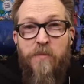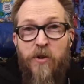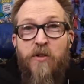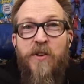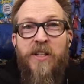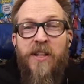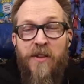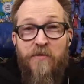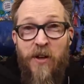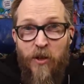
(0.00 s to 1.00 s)
proving that
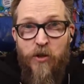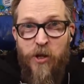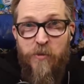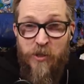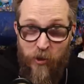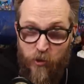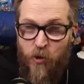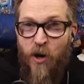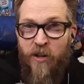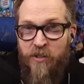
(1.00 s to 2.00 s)
the Fellowship is the
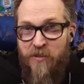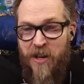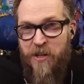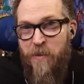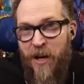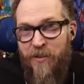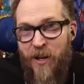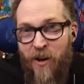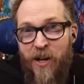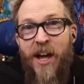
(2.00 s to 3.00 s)
strongest fandom out
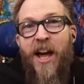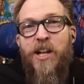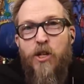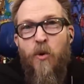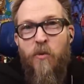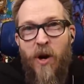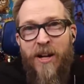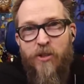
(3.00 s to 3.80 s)
there, and you were right.